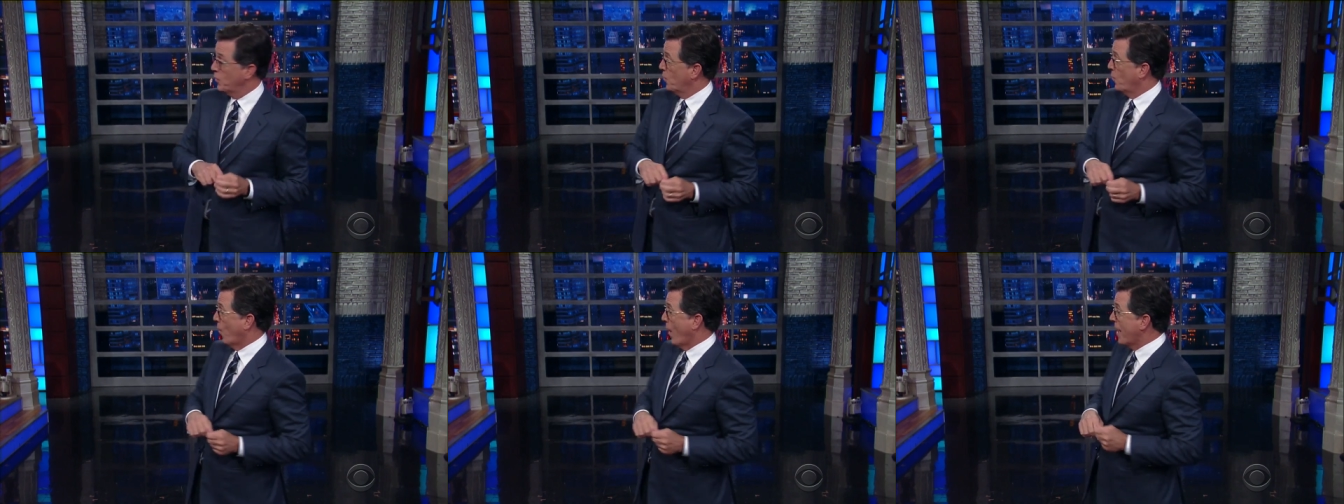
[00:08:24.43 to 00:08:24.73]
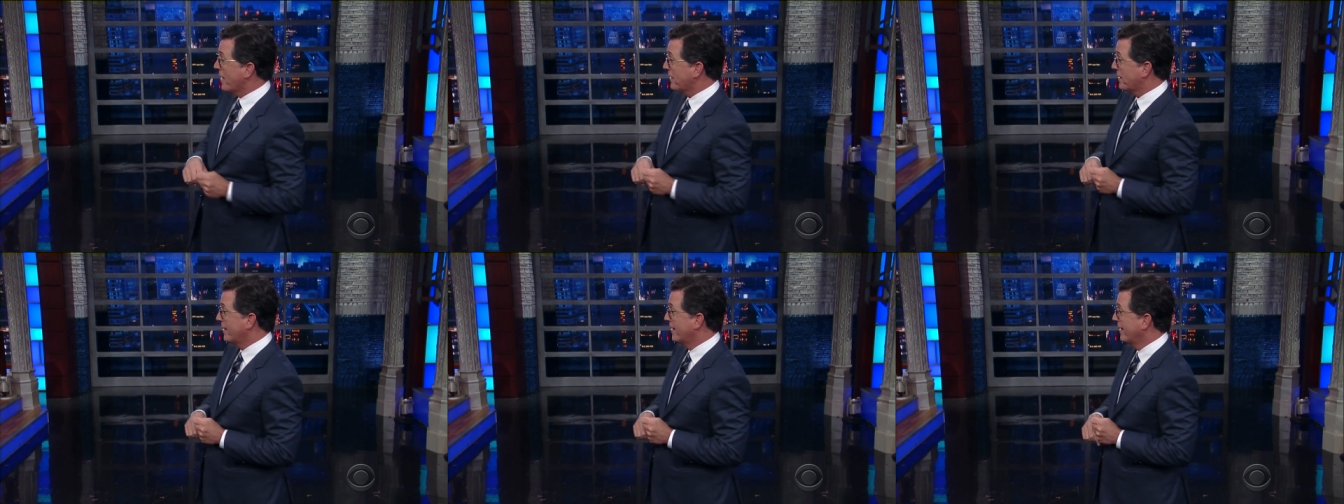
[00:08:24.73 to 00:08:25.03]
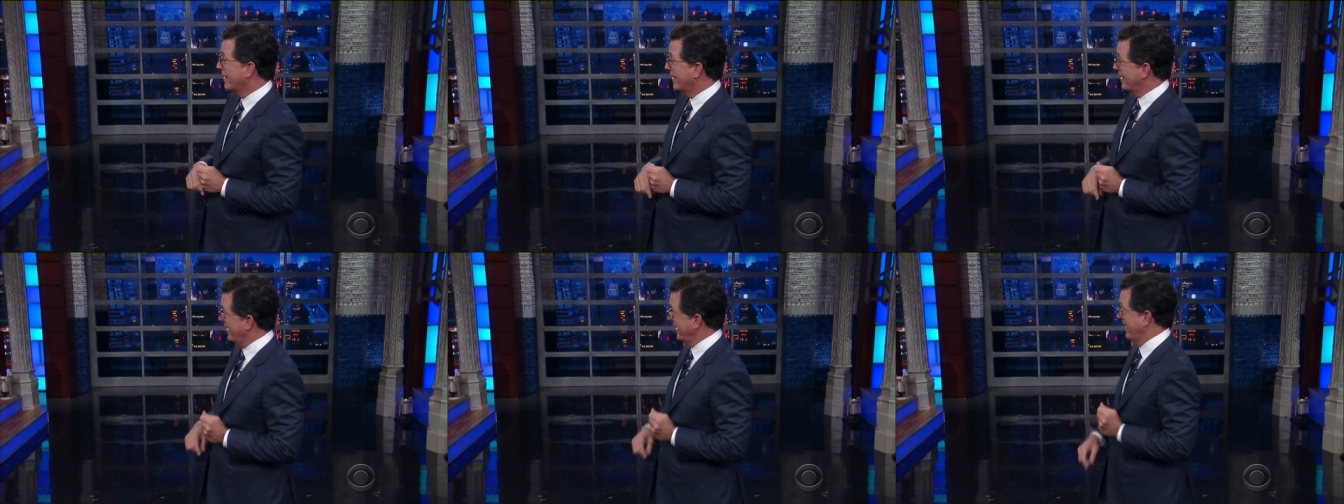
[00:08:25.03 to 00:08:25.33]
What?
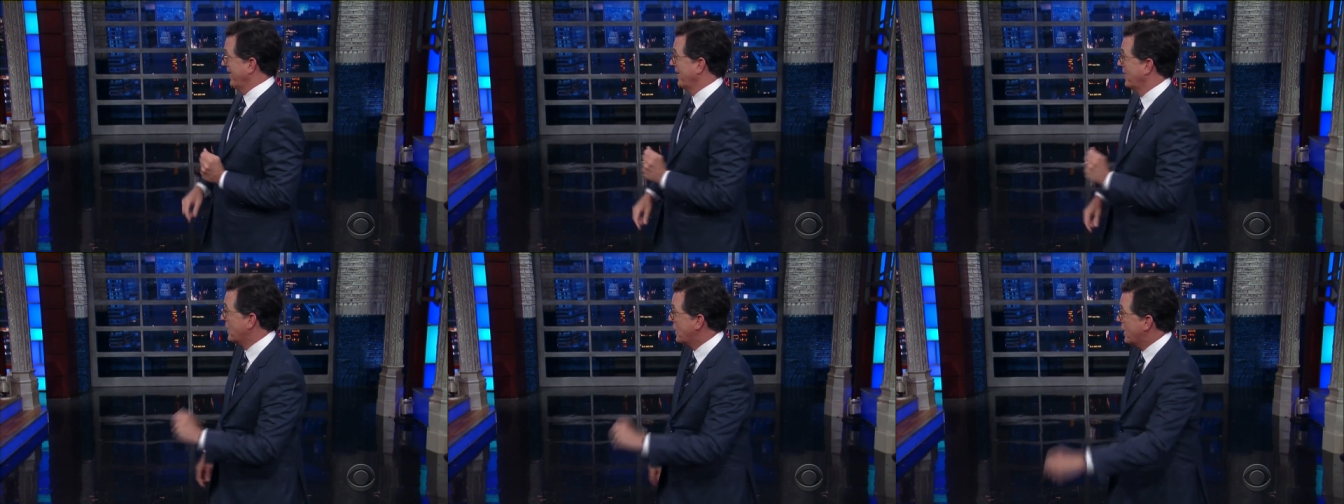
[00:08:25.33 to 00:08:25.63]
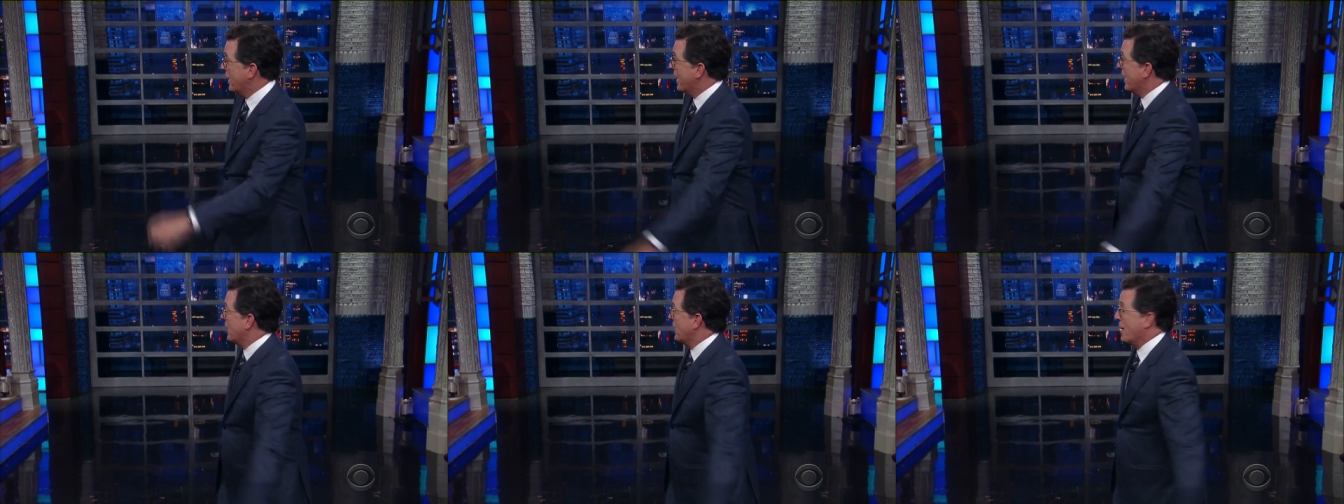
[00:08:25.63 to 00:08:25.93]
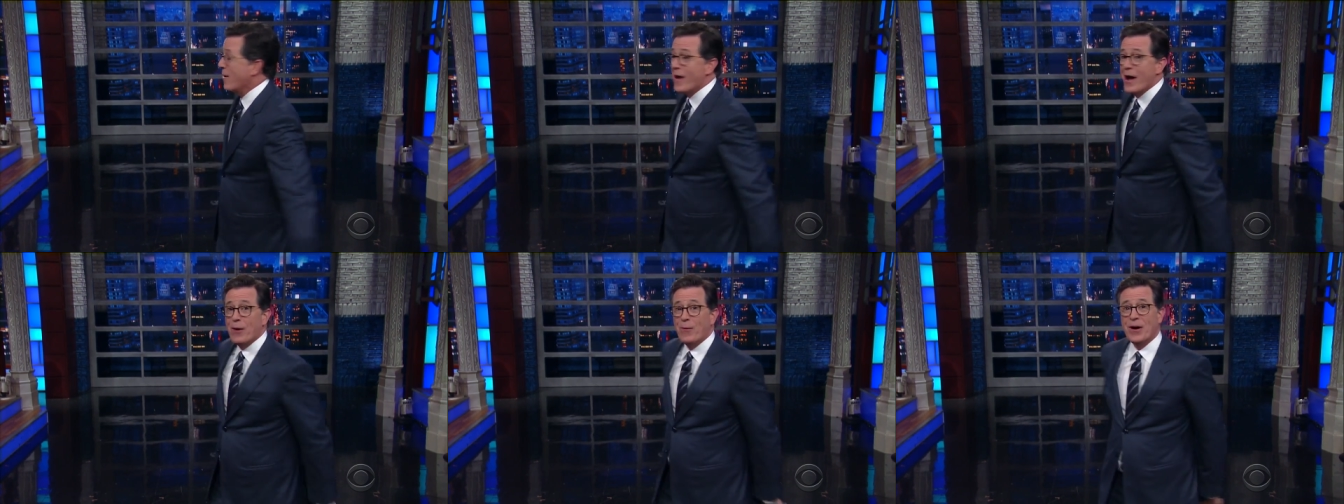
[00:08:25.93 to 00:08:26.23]

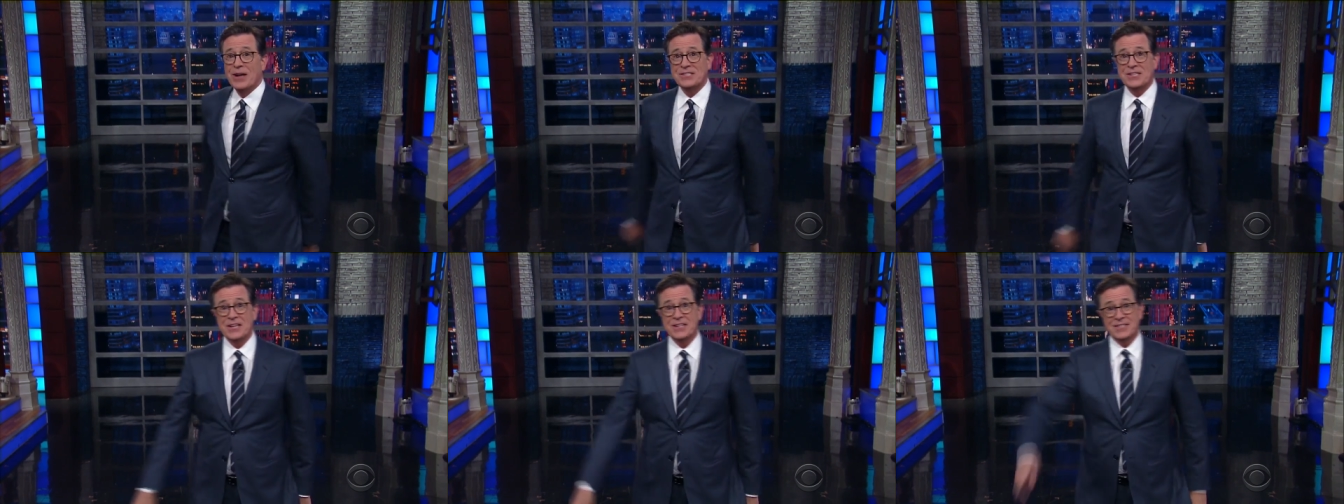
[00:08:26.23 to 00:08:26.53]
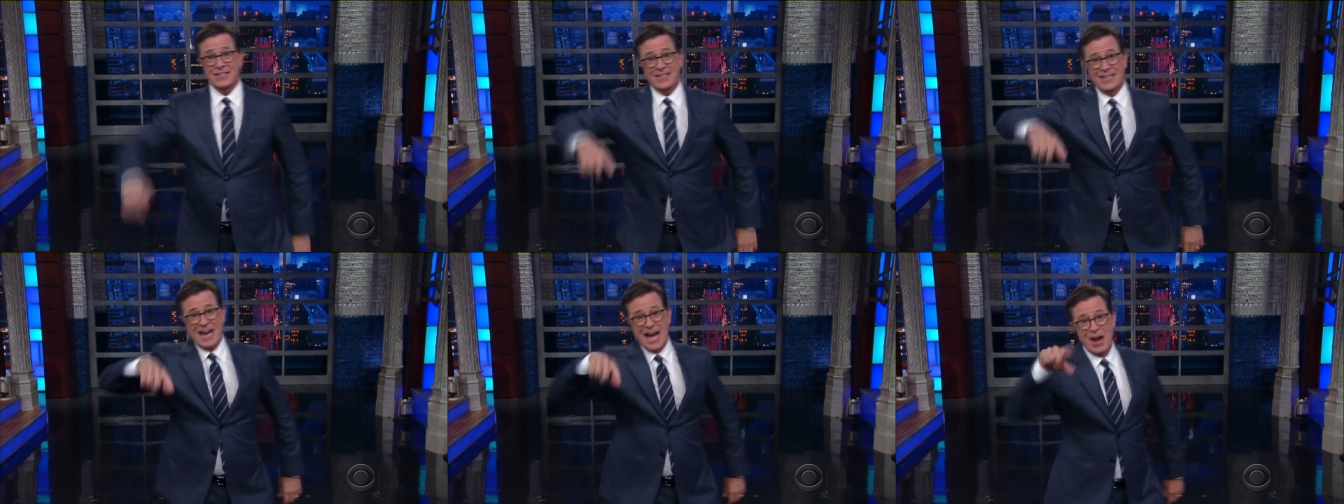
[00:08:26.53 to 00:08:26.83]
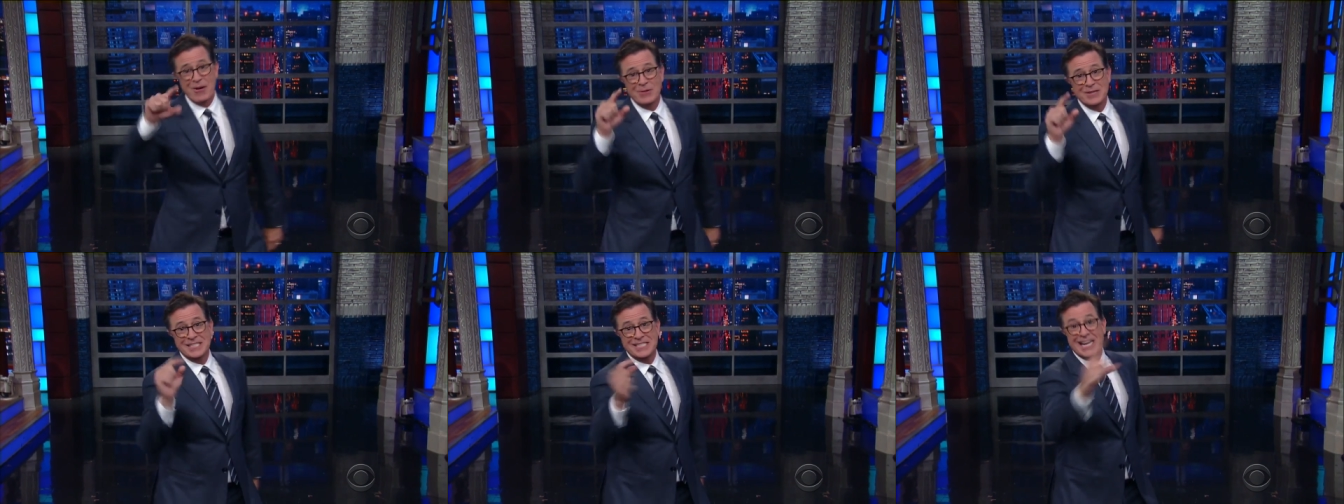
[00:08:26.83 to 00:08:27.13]
No, I wasn't.
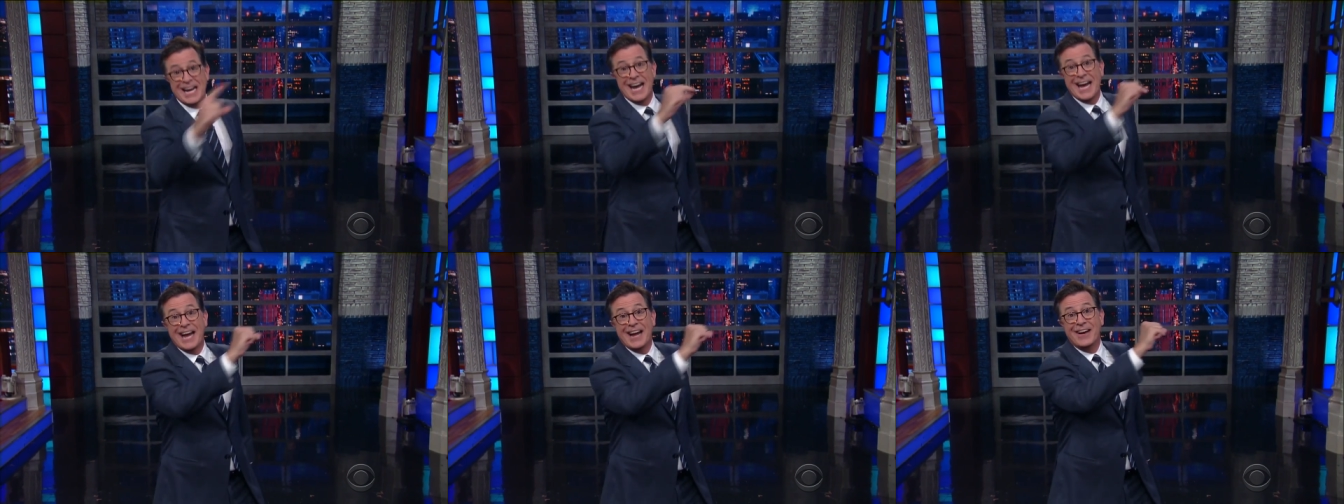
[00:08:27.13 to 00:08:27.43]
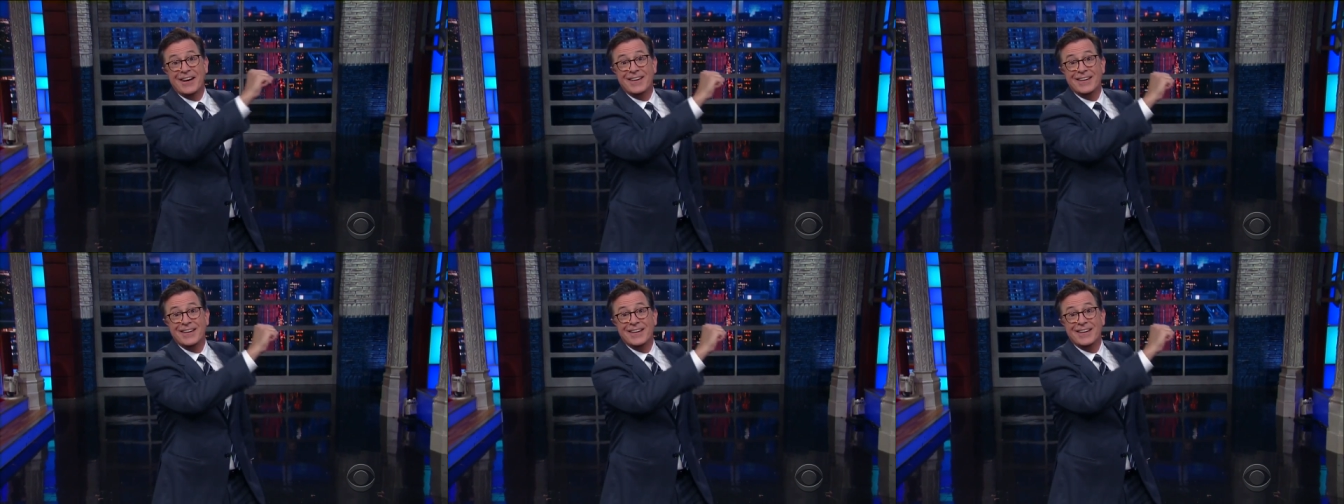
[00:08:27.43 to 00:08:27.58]
I retire.